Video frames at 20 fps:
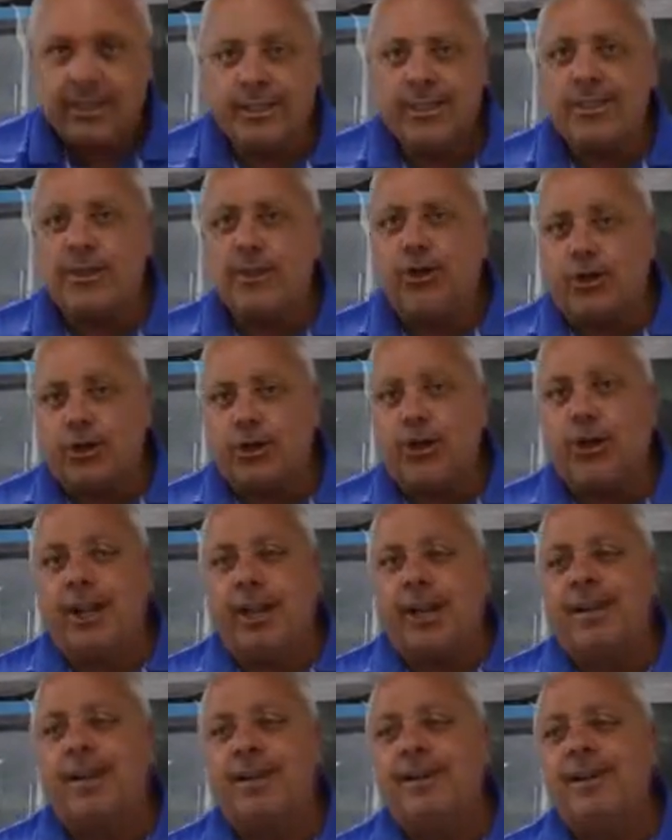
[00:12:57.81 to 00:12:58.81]
the journey.
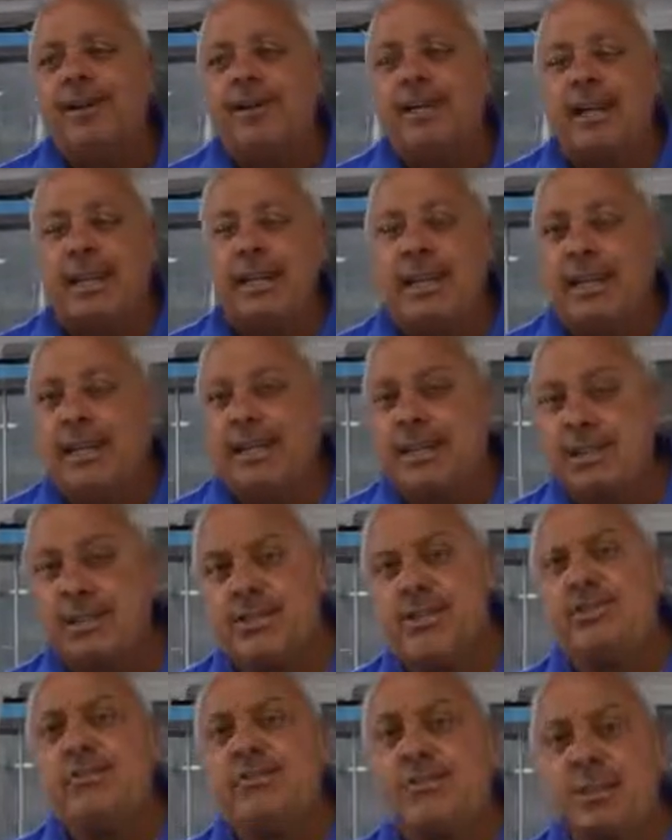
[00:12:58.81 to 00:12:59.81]
This
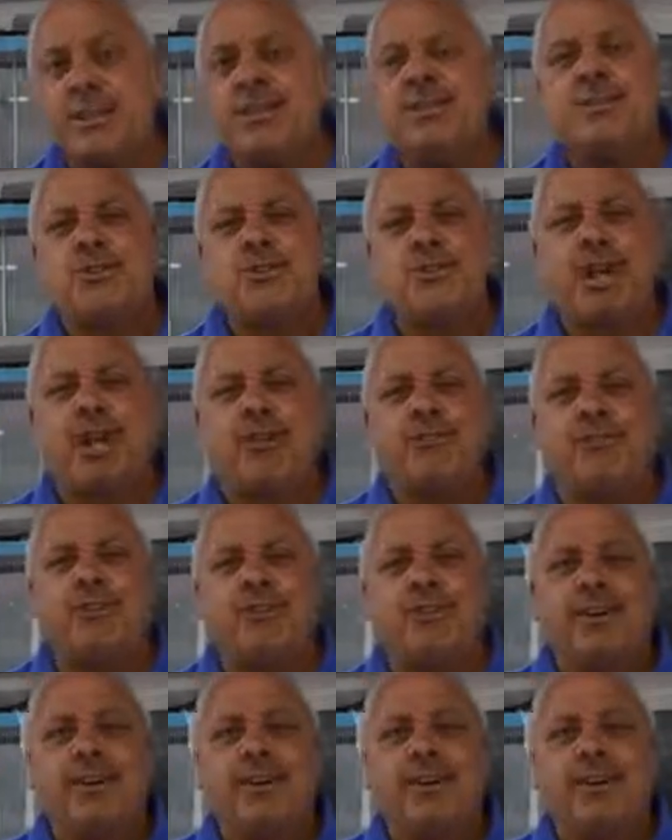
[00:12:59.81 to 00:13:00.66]
is fun stuff.